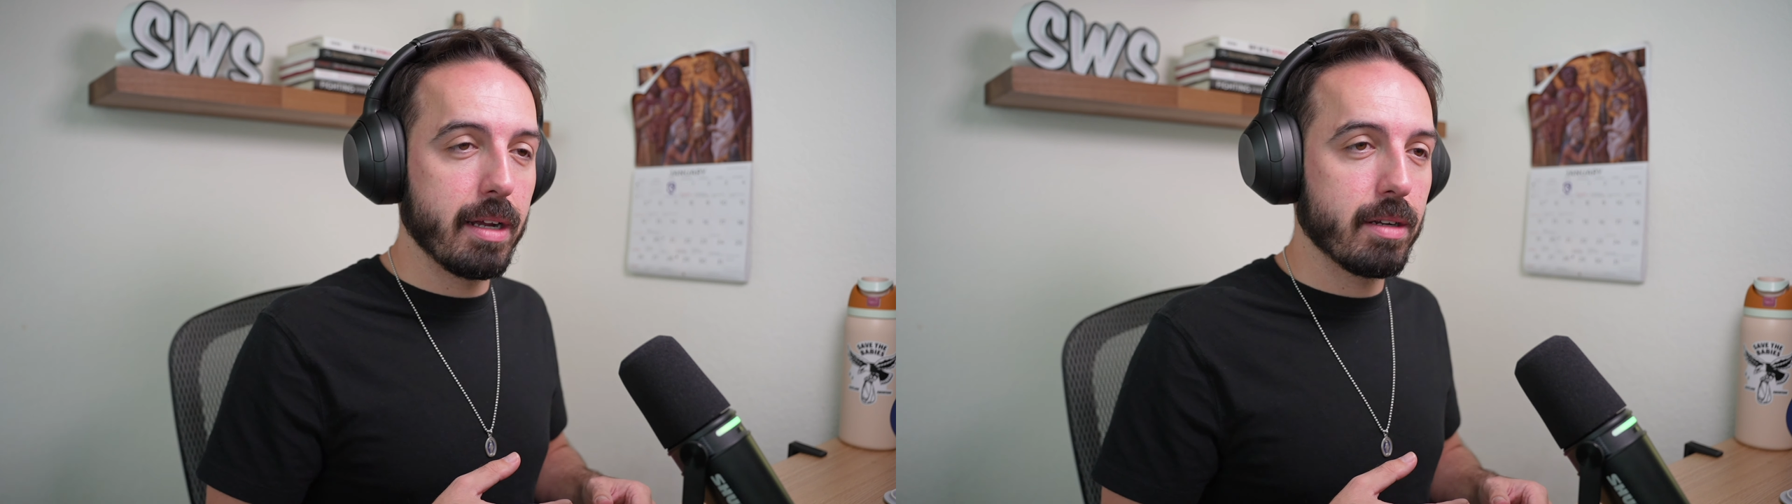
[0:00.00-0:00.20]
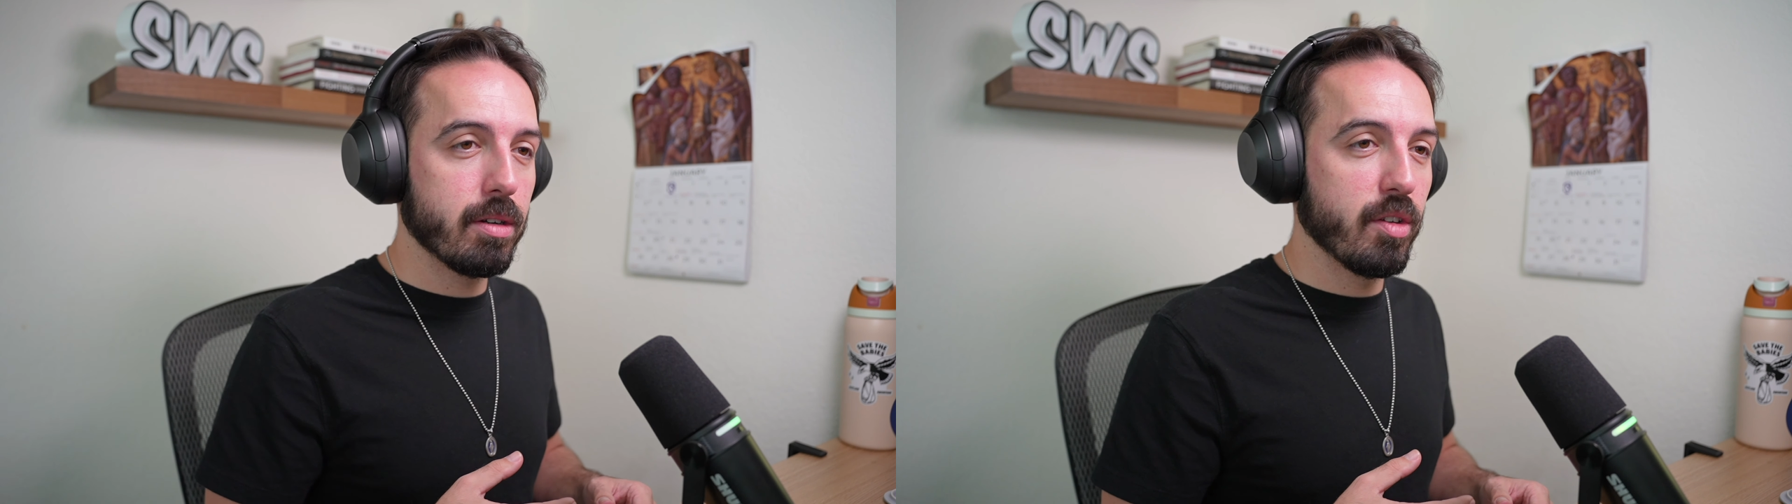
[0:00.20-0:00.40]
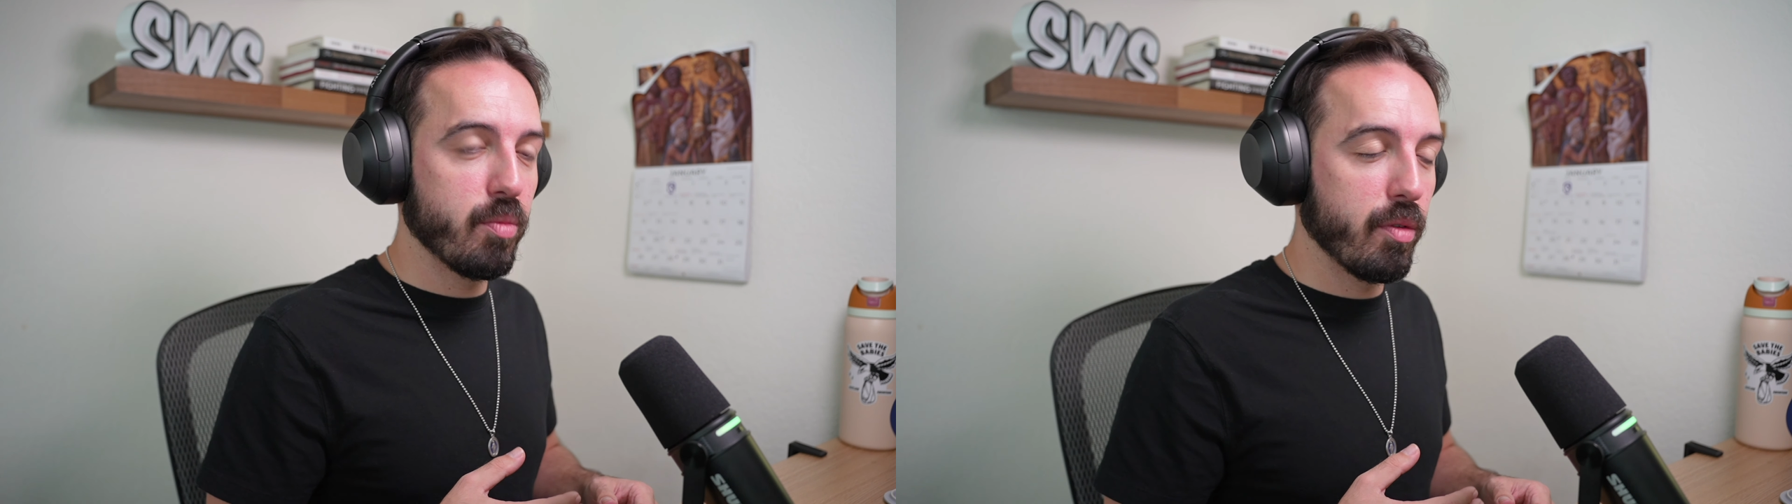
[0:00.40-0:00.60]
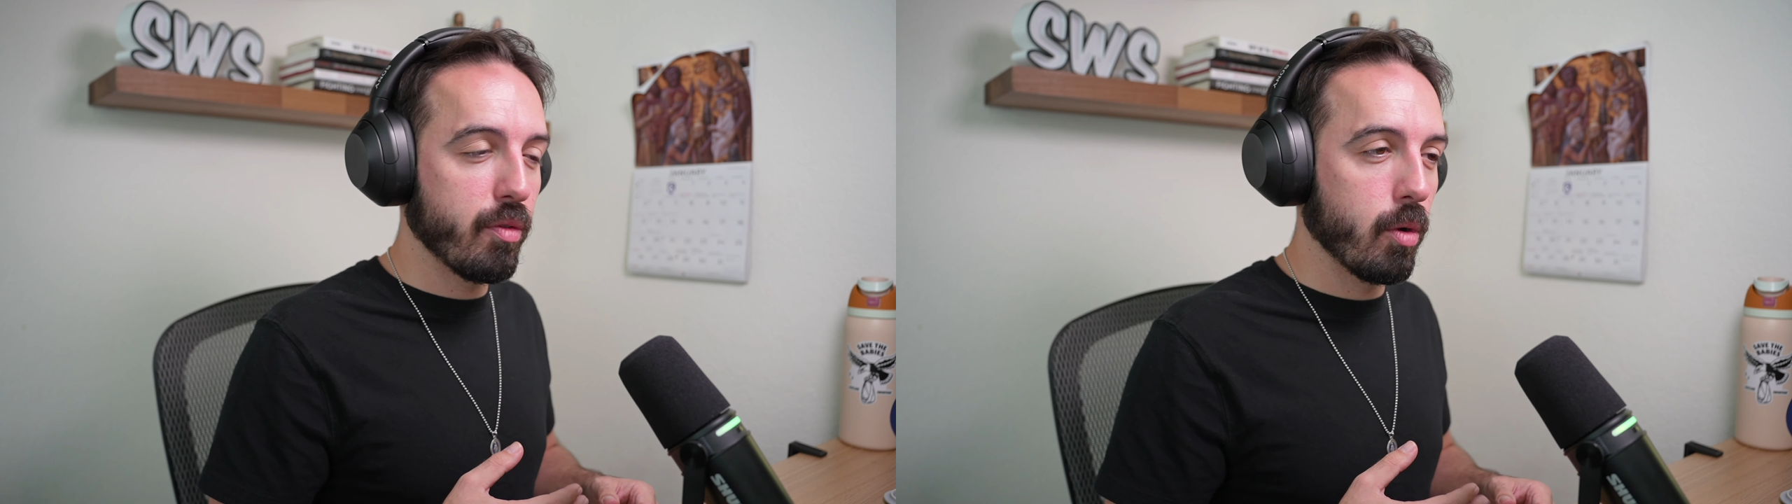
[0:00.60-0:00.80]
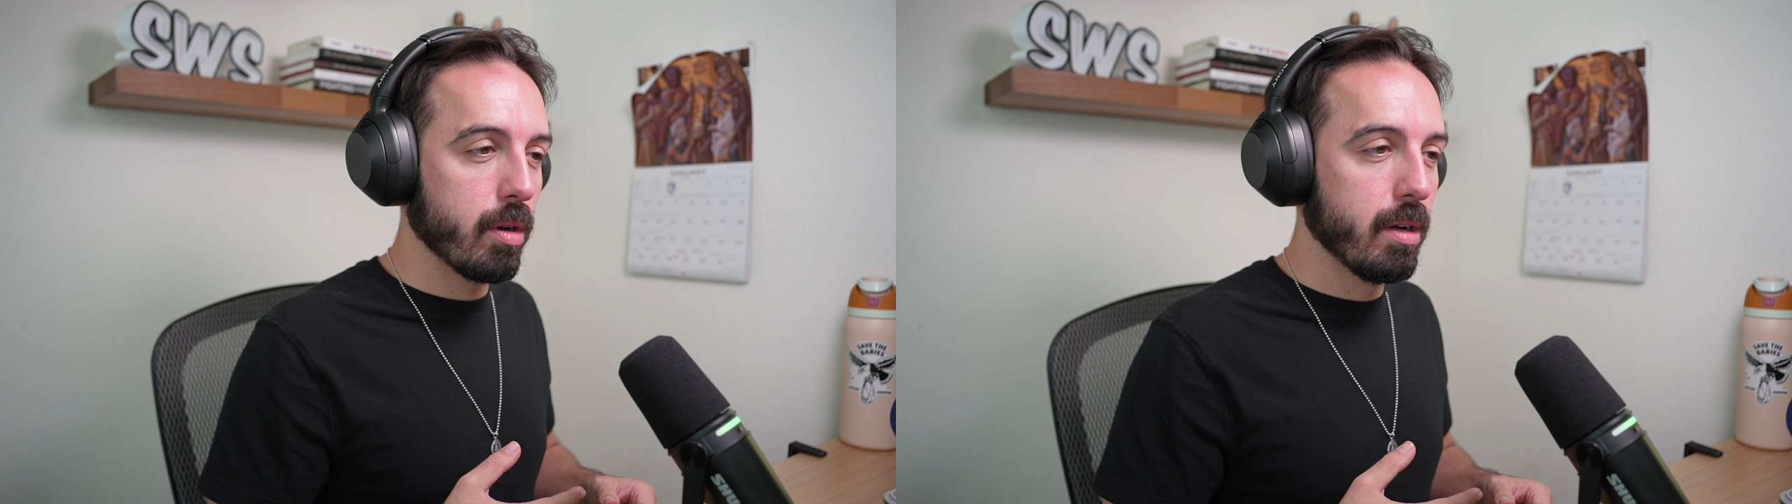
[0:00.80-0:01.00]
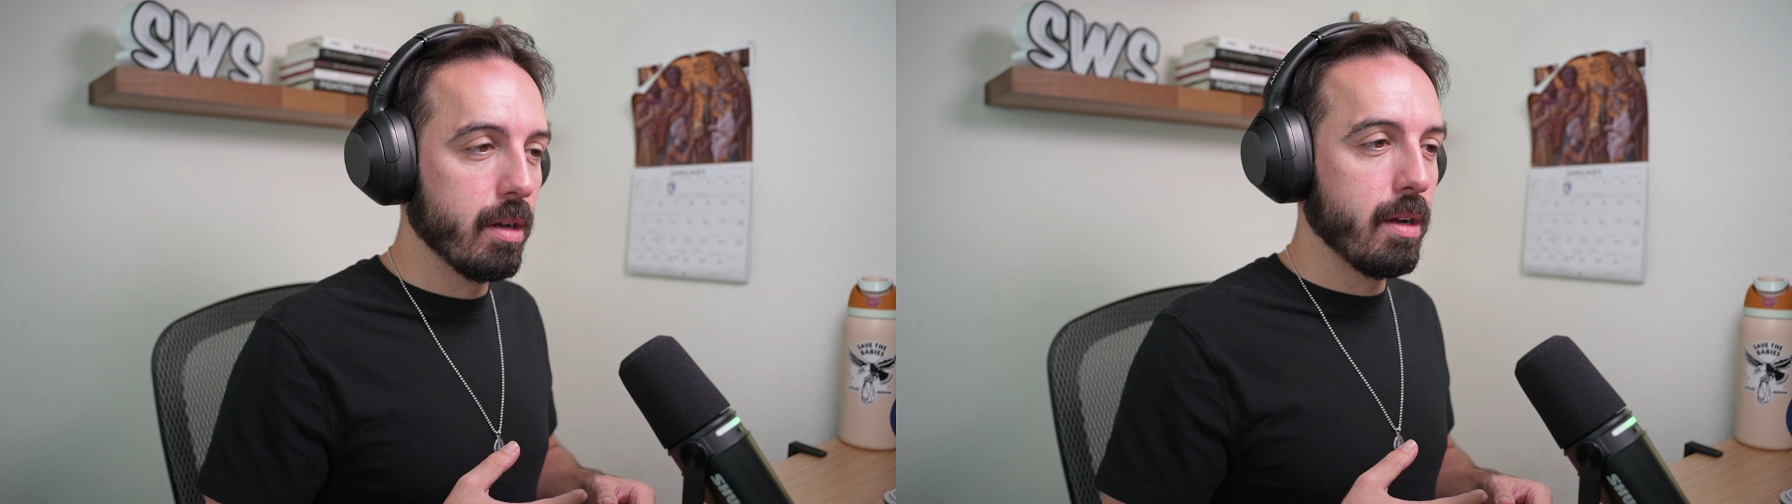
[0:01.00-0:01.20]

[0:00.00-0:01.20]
I could have before.